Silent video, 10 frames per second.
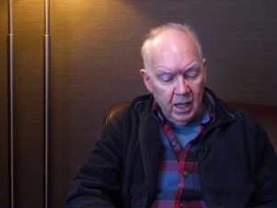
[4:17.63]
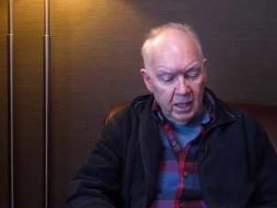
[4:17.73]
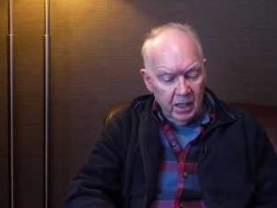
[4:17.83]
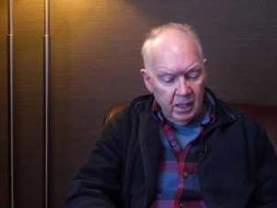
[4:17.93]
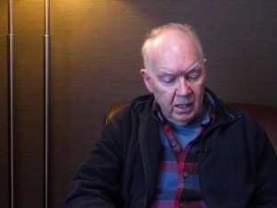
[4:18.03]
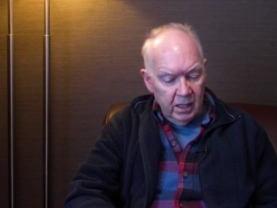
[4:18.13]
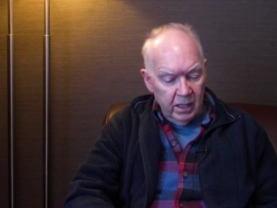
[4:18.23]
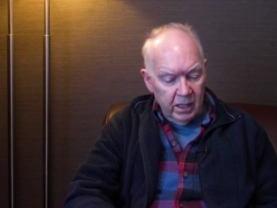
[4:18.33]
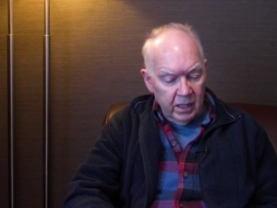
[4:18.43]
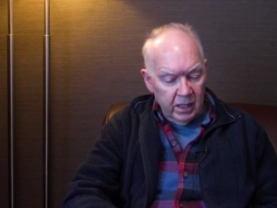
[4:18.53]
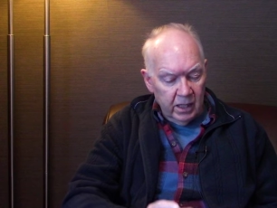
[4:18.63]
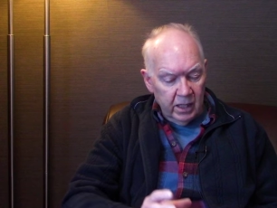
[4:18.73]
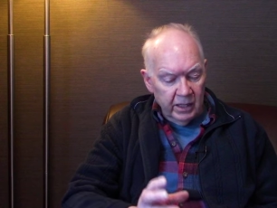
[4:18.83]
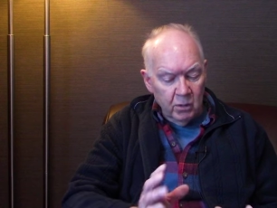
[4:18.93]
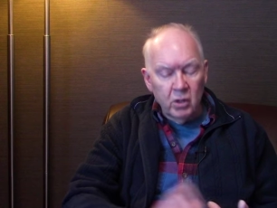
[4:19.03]
And
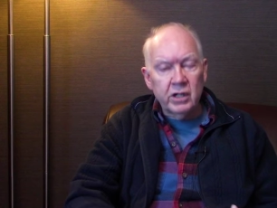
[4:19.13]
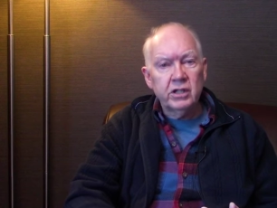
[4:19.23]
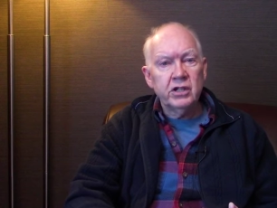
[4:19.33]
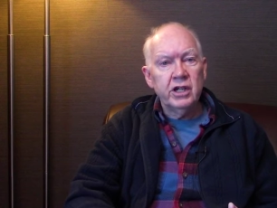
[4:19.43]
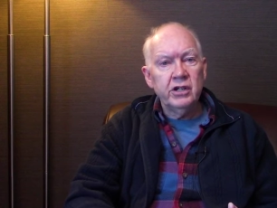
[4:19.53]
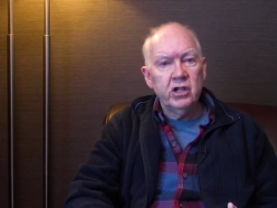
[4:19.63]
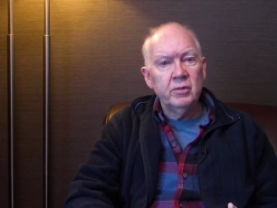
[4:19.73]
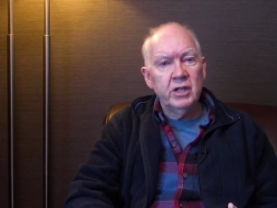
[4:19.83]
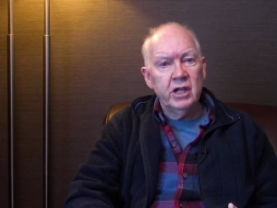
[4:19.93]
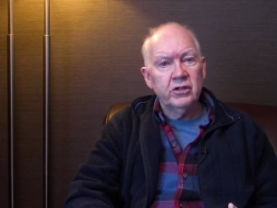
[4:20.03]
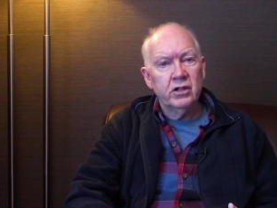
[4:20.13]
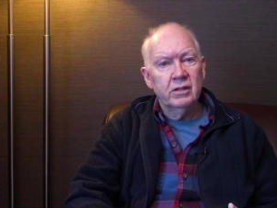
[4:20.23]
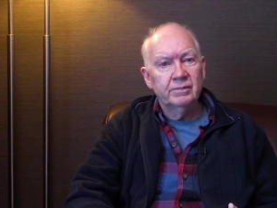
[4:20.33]
they want us to change human nature.